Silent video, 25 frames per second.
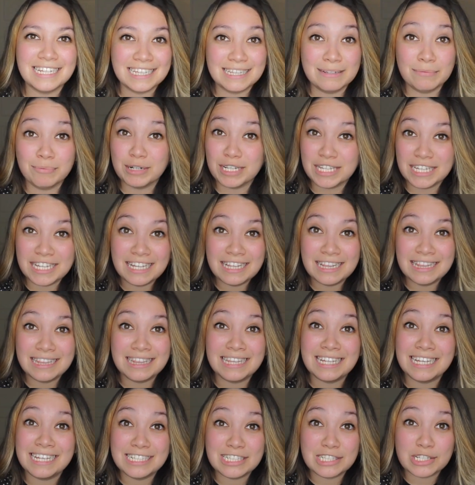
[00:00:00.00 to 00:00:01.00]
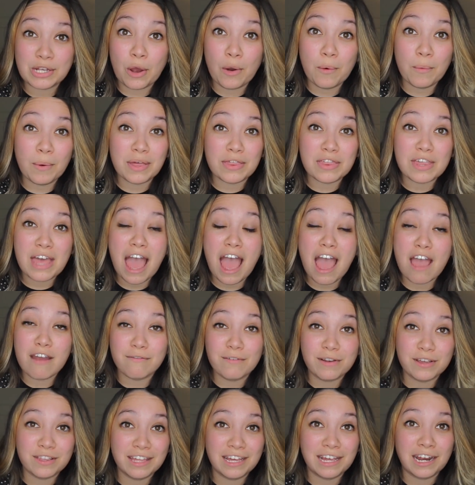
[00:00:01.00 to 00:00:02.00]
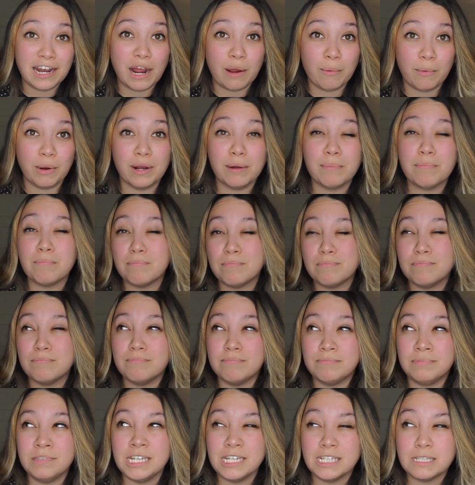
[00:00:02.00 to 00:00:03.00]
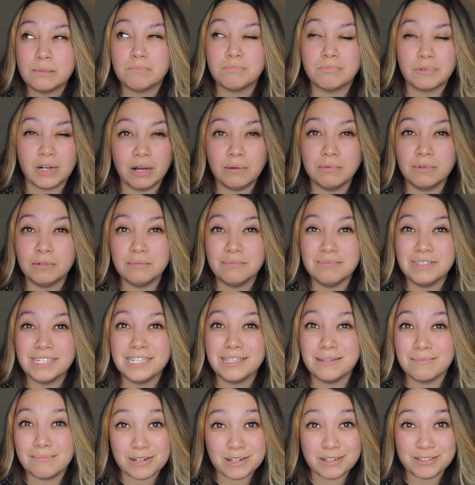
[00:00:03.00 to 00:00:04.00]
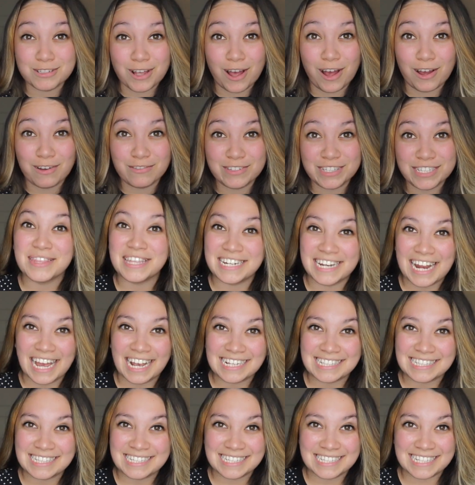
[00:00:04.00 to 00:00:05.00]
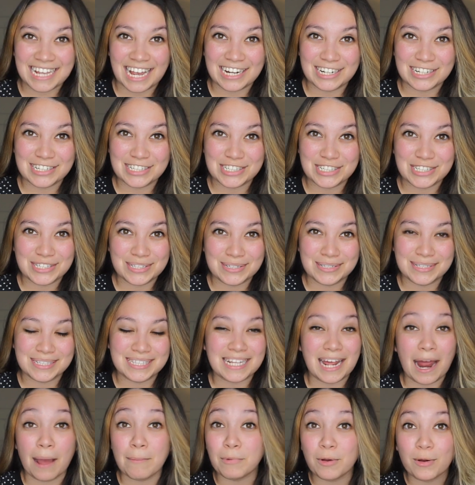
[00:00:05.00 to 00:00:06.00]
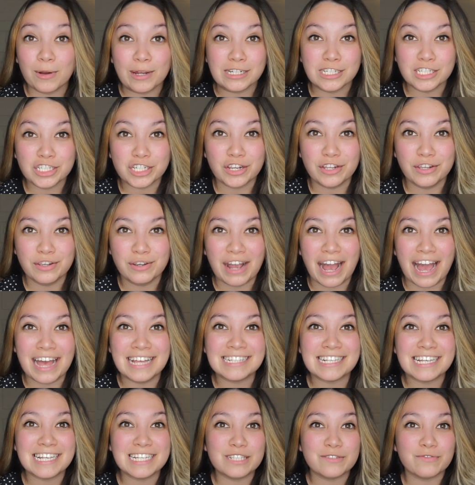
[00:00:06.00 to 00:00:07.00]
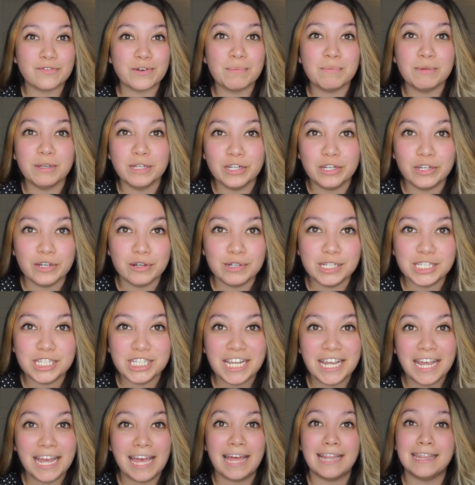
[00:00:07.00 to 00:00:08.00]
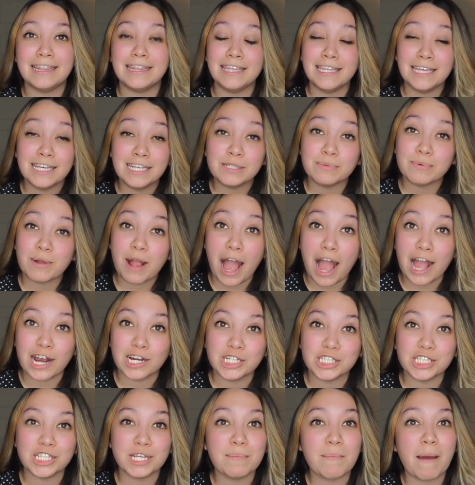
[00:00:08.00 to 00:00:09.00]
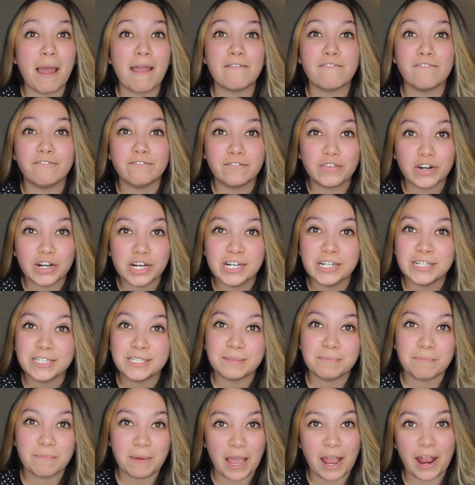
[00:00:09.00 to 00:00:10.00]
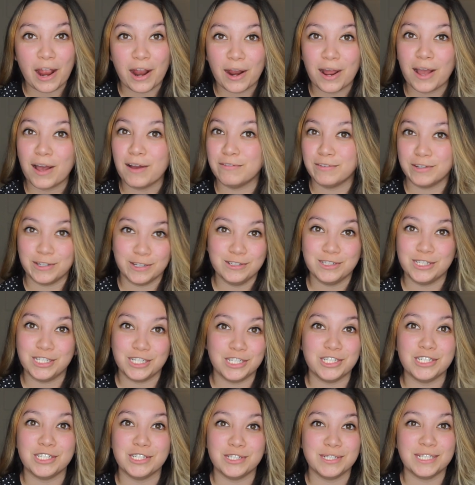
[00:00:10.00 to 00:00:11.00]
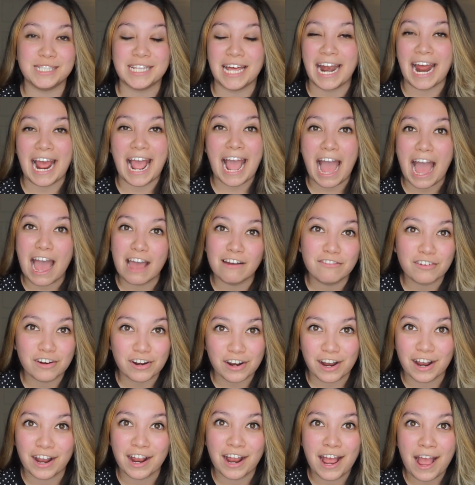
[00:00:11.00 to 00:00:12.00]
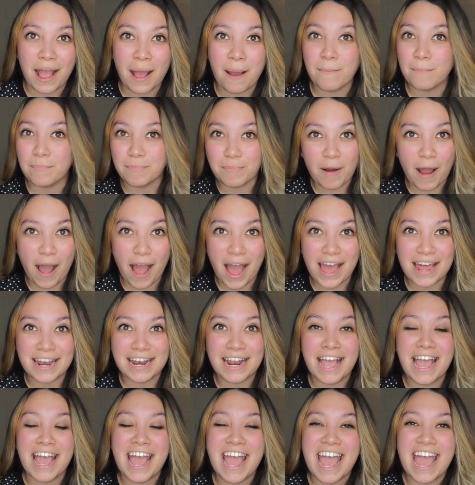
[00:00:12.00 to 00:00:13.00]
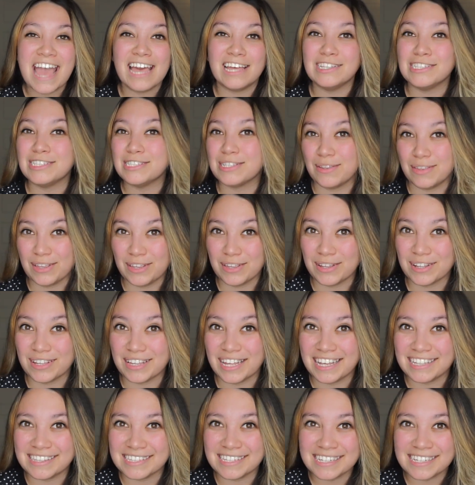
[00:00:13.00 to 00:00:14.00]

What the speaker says: Really, these go with everything, and I wear these probably the most often. The next designer shoes that I'm going to show you guys is from Gucci, and these were actually my first pair of Gucci shoes that I ever bought. And so they look like